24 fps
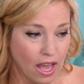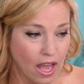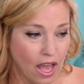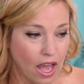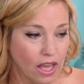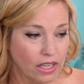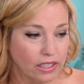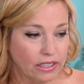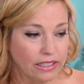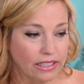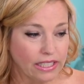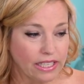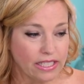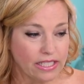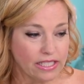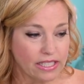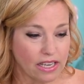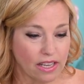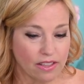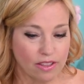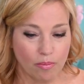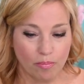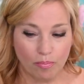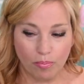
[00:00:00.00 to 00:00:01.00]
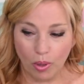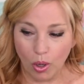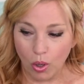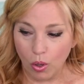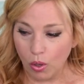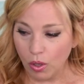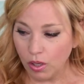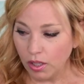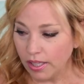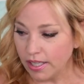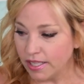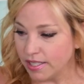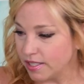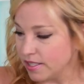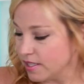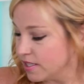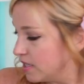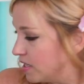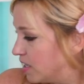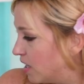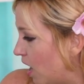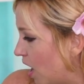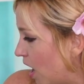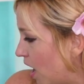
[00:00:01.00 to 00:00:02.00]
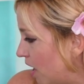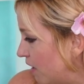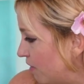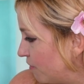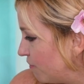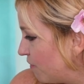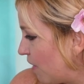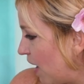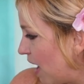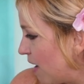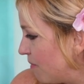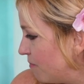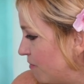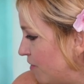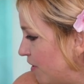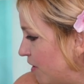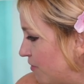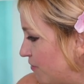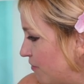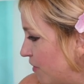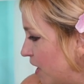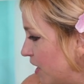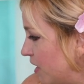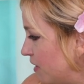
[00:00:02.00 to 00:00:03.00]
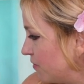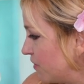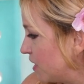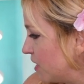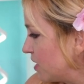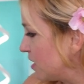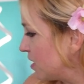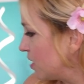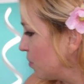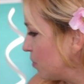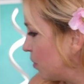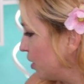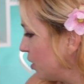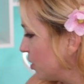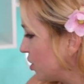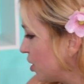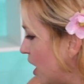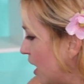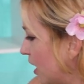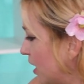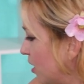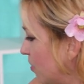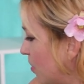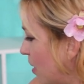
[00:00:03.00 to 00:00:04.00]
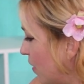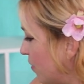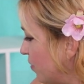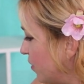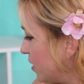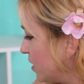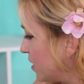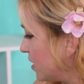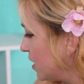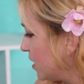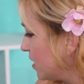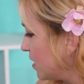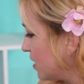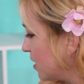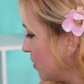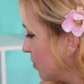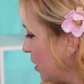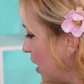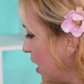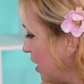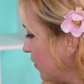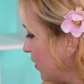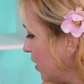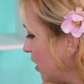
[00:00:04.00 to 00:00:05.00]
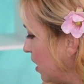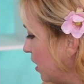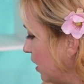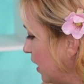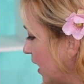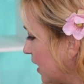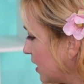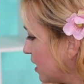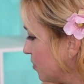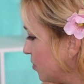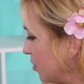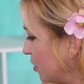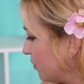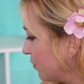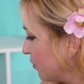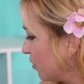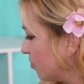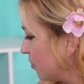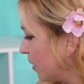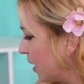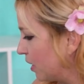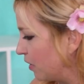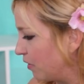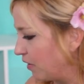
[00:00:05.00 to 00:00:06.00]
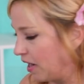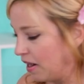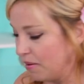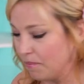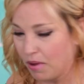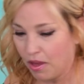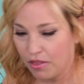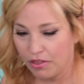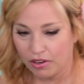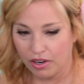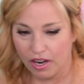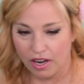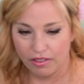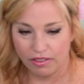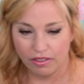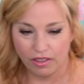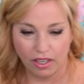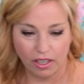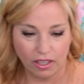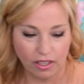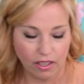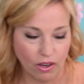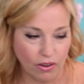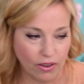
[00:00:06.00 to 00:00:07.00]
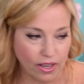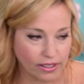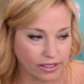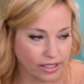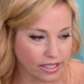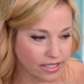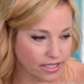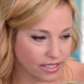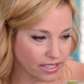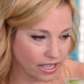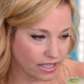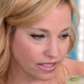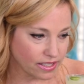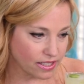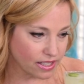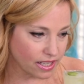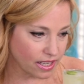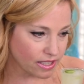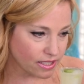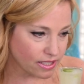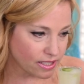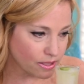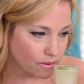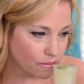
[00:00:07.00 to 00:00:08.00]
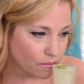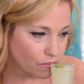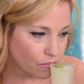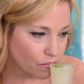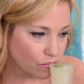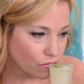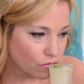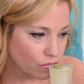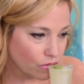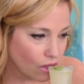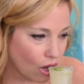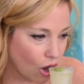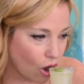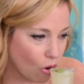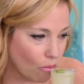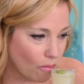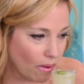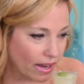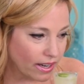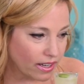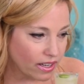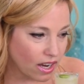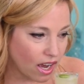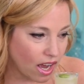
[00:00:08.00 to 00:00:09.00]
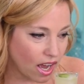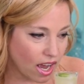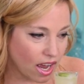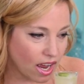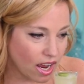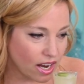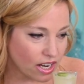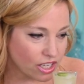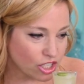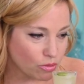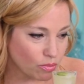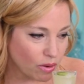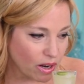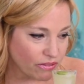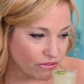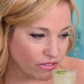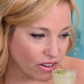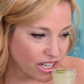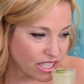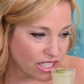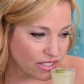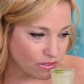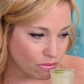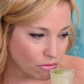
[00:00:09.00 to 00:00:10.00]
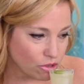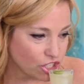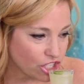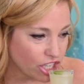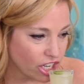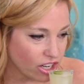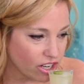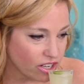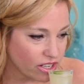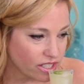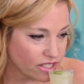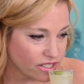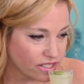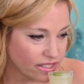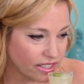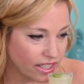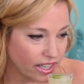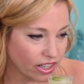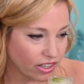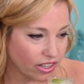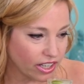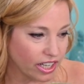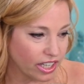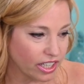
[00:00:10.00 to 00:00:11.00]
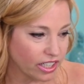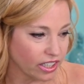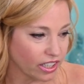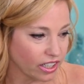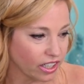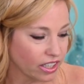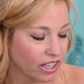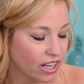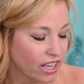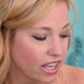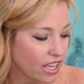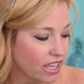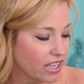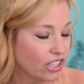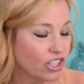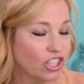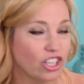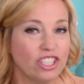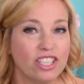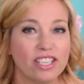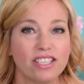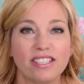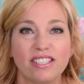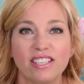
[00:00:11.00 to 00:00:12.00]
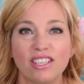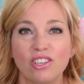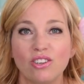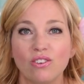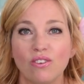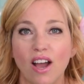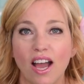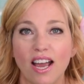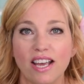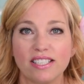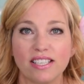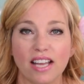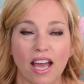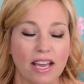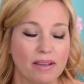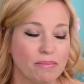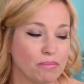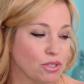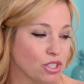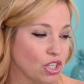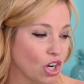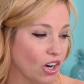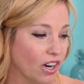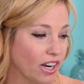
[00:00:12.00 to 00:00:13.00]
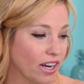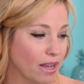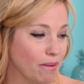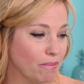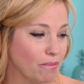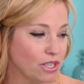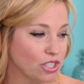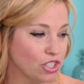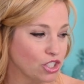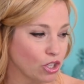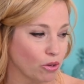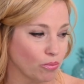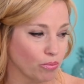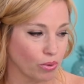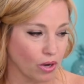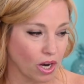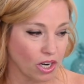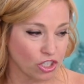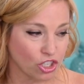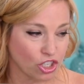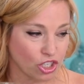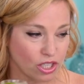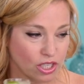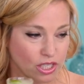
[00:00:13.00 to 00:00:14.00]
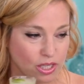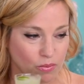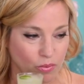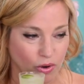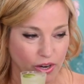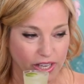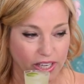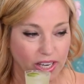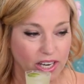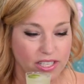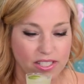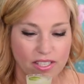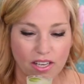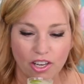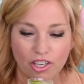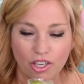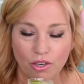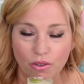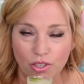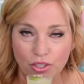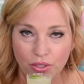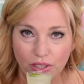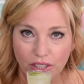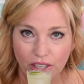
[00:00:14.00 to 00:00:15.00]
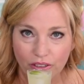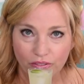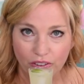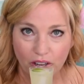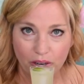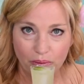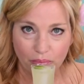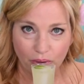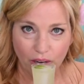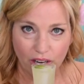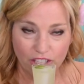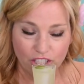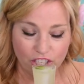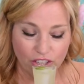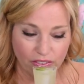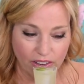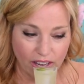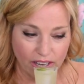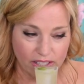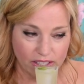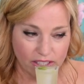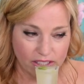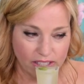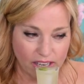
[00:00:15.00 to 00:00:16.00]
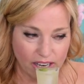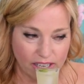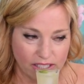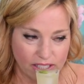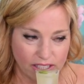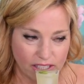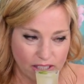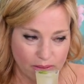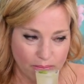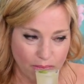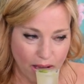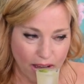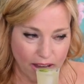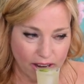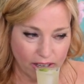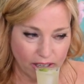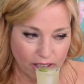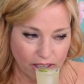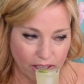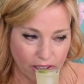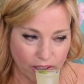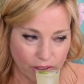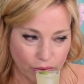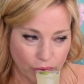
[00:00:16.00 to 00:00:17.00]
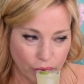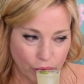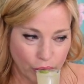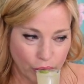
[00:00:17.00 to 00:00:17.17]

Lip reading: Linda, the bowl is not FabFitFun. If this is the one you're talking about, this is some kind of a collectible from my grandmother, I think. Okay, let's taste this. Oh my gosh, my friends from Sharon at Sea are here. Good to see you guys. I'm sorry I missed your brunch this morning. I saw you were doing a fun brunch event. Tasting the Mayan Heat.